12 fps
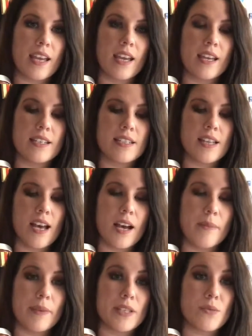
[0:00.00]
and
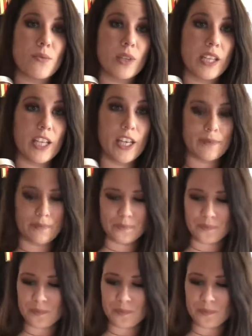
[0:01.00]
um, it's really good.